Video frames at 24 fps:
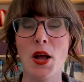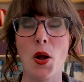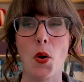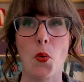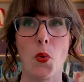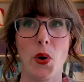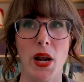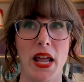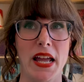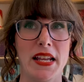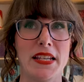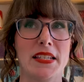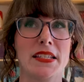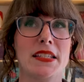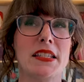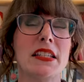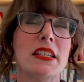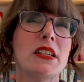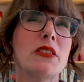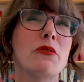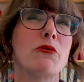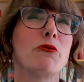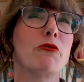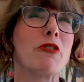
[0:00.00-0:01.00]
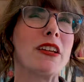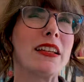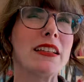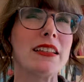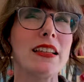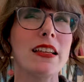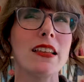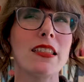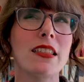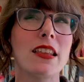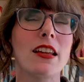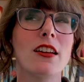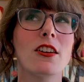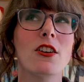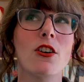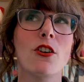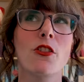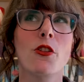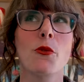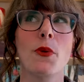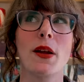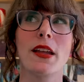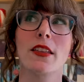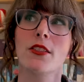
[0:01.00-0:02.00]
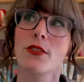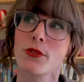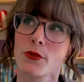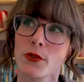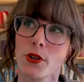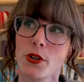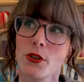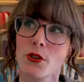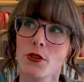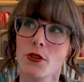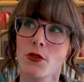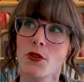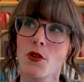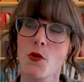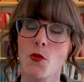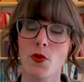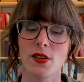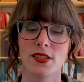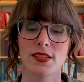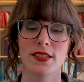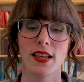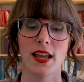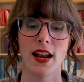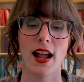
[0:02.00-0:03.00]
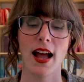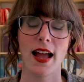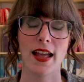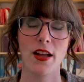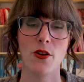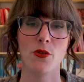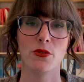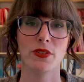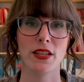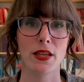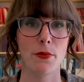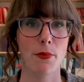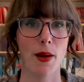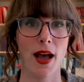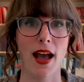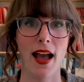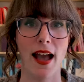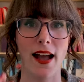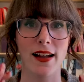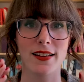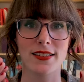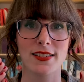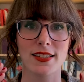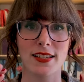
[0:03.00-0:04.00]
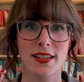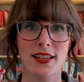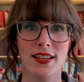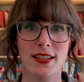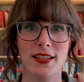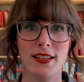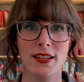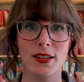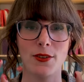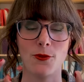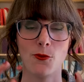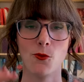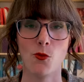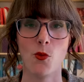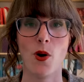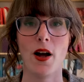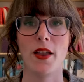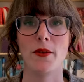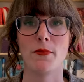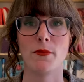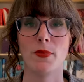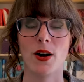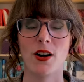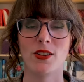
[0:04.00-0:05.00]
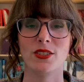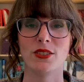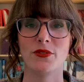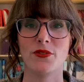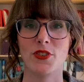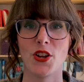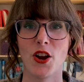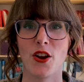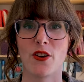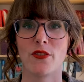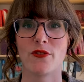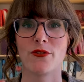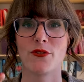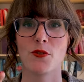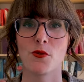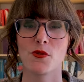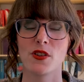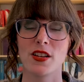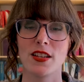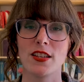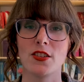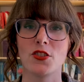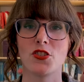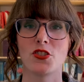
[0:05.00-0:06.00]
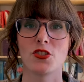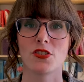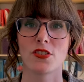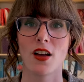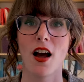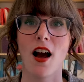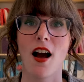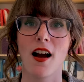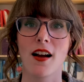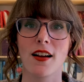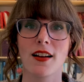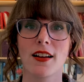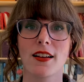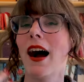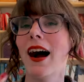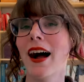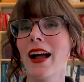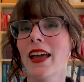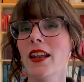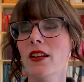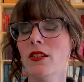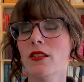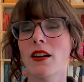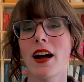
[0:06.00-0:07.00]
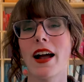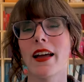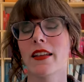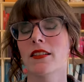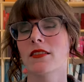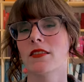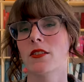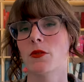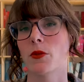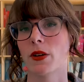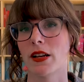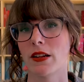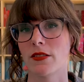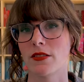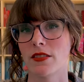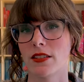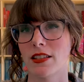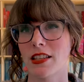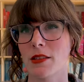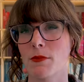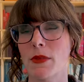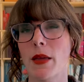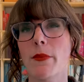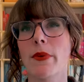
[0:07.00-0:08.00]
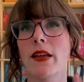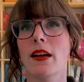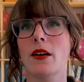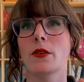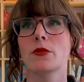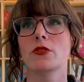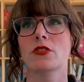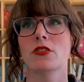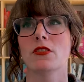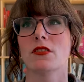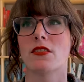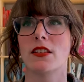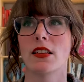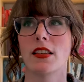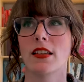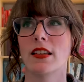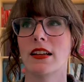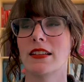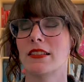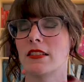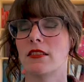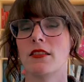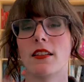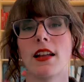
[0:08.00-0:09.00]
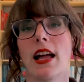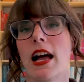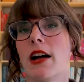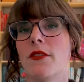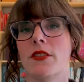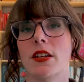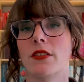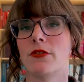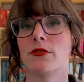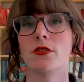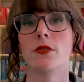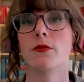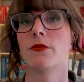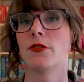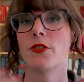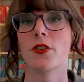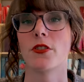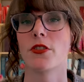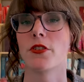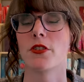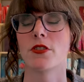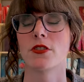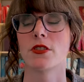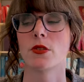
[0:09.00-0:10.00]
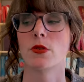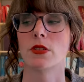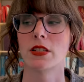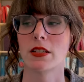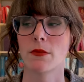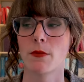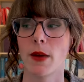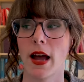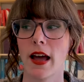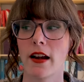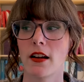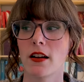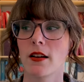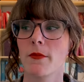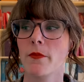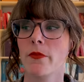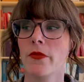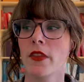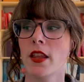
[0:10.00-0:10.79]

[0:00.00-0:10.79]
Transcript: What I didn't really think all the way through was that I only packed one ball of yarn for each sock. I don't, I don't know what I was thinking. Maybe I was just thinking I did not have enough room for a third, so it didn't matter.